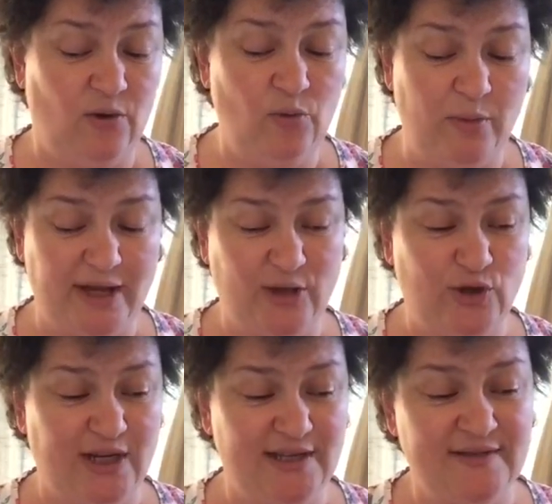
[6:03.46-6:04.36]
Oh my
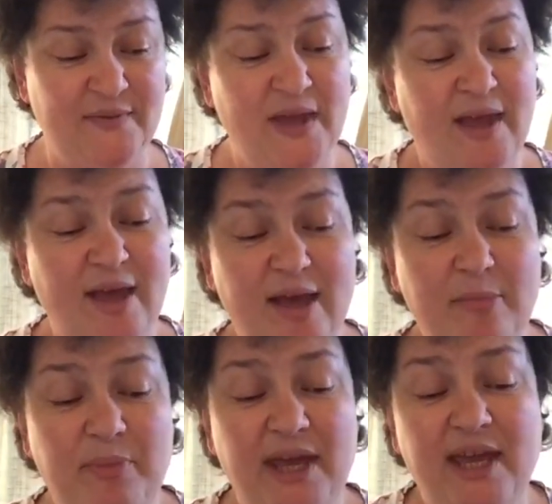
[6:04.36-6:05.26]
goodness.
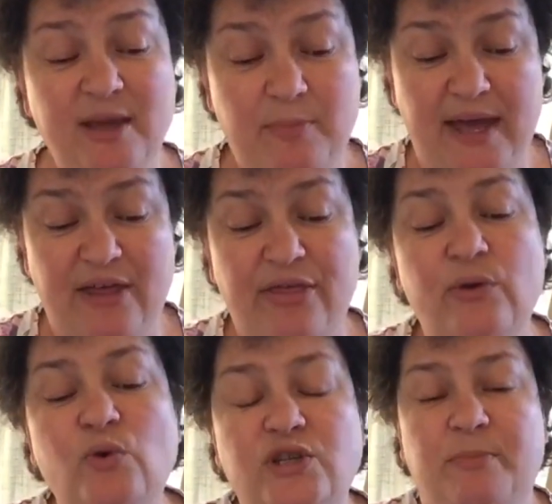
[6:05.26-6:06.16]
Big Bear
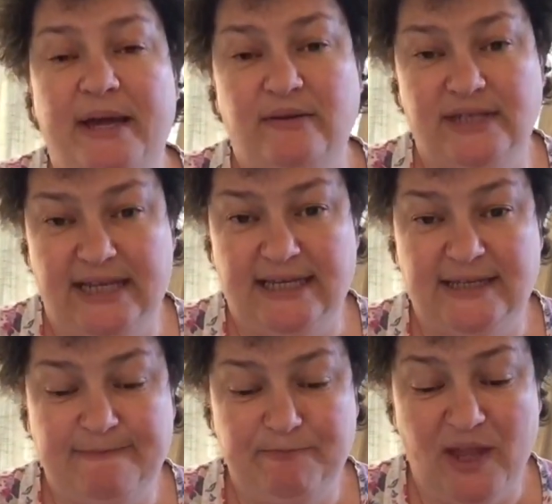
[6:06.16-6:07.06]
thought about
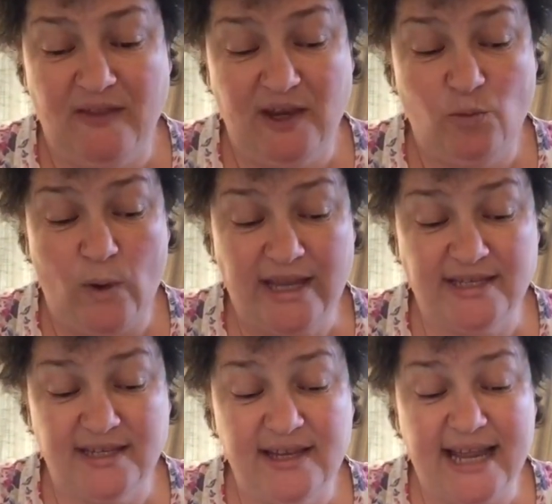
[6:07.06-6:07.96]
it, and then he went
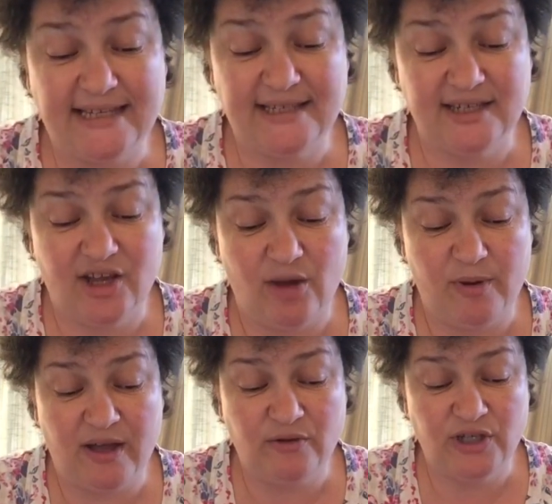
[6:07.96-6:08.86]
to the lantern
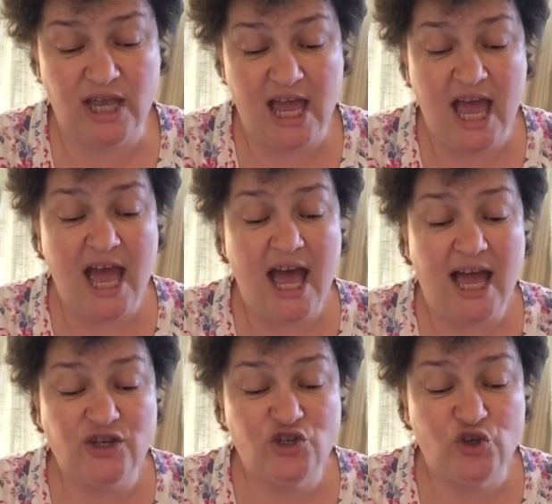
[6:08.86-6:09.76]
cupboard
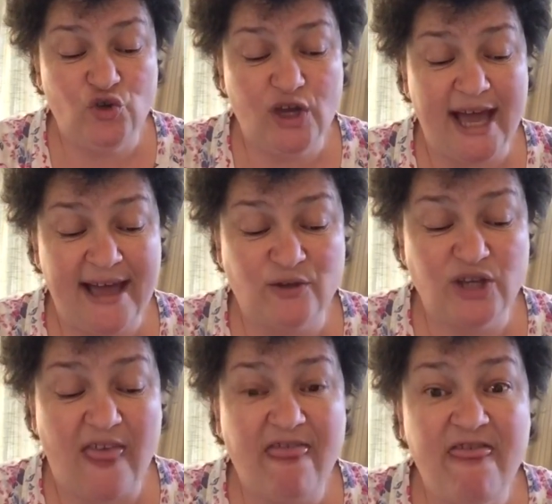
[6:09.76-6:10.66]
and took out
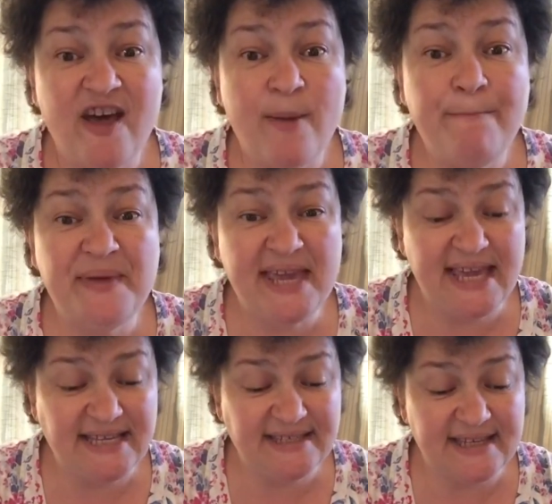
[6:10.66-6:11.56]
the
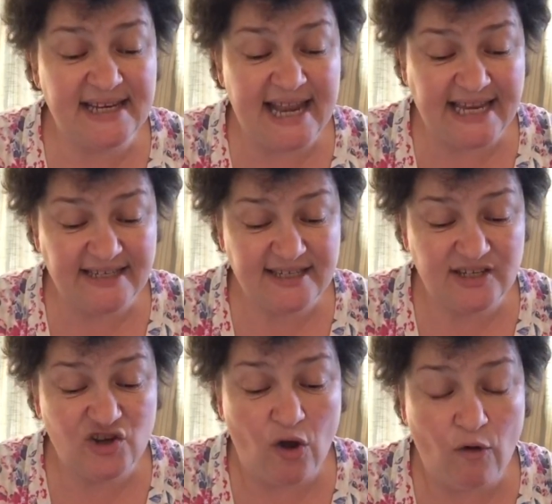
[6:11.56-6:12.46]
biggest
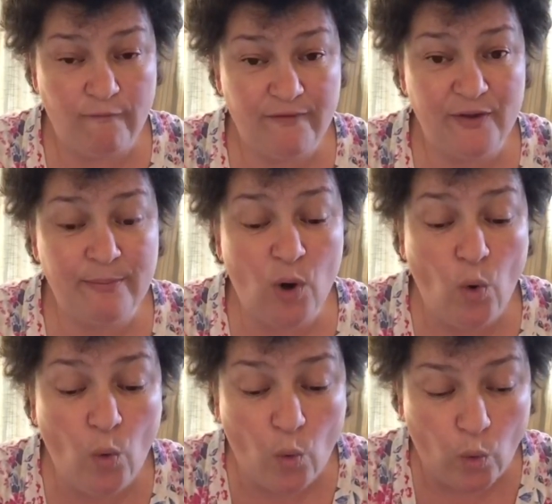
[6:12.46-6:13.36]
lantern of them
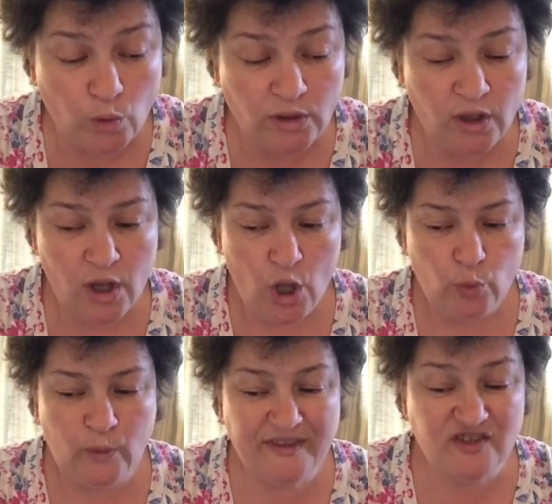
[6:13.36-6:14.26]
all,
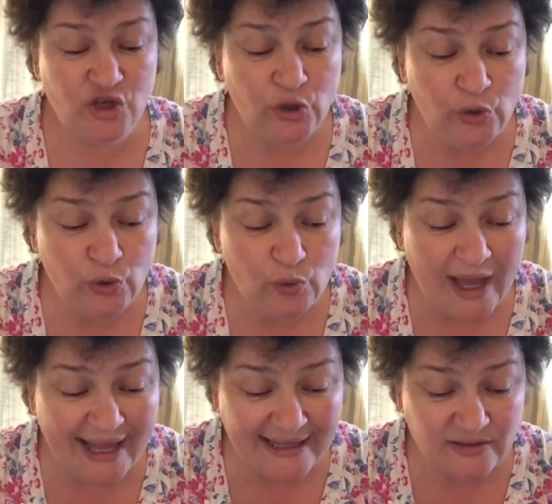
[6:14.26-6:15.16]
with 2
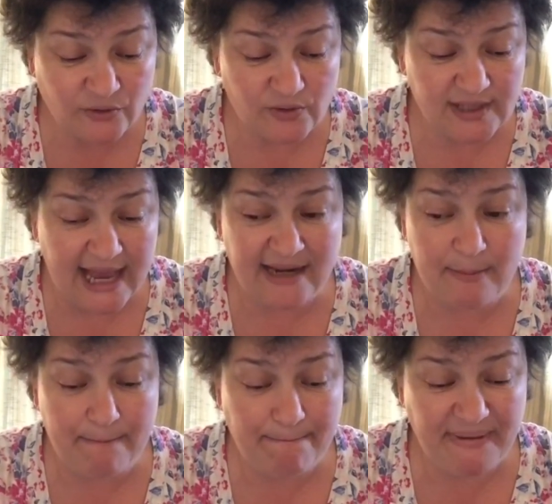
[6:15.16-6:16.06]
handles and a
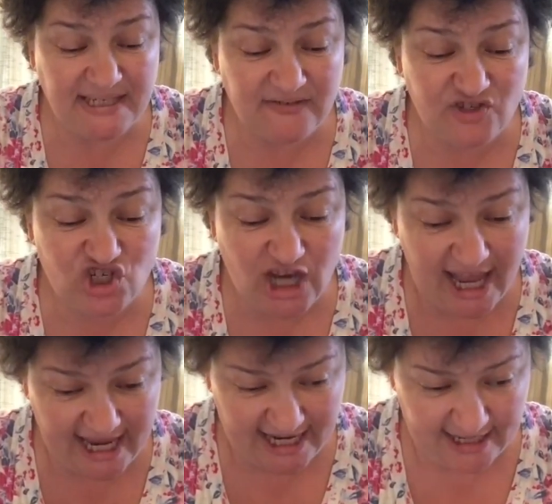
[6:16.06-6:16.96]
bit of
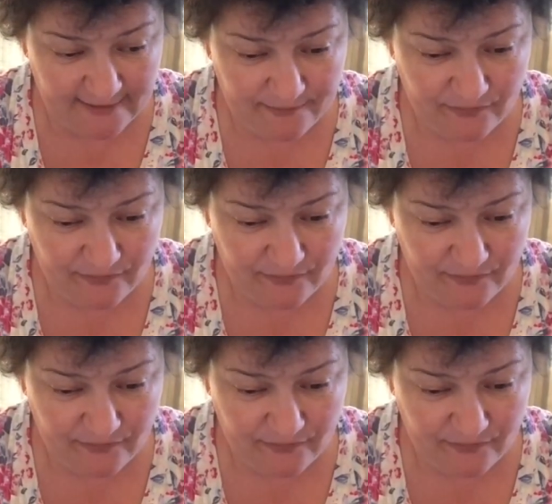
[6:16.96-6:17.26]
chain.